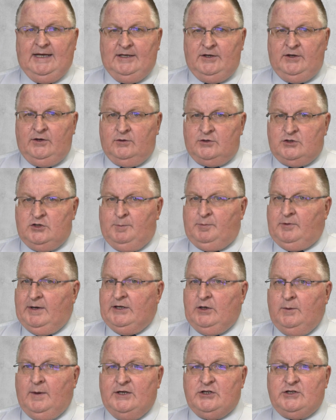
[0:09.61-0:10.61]
into your
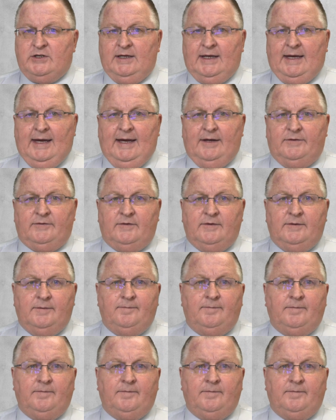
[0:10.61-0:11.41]
superannuation account.